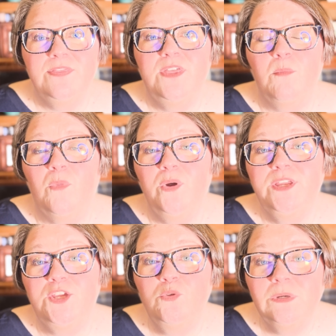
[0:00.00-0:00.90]
The more
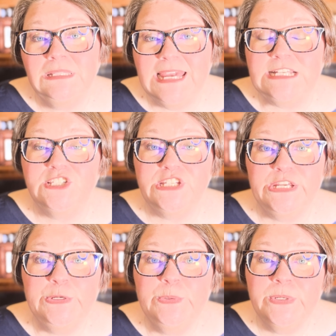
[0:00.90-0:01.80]
you relate
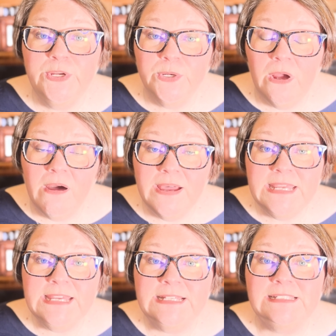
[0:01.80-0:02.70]
to your
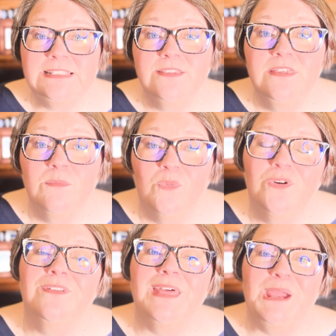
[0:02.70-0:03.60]
audience, the
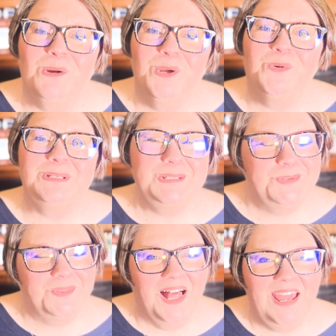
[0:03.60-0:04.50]
more they are going
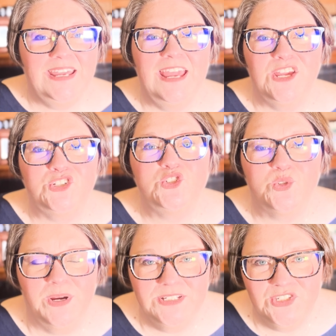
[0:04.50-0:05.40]
to like and
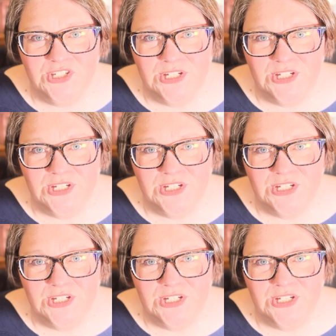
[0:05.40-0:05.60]
trust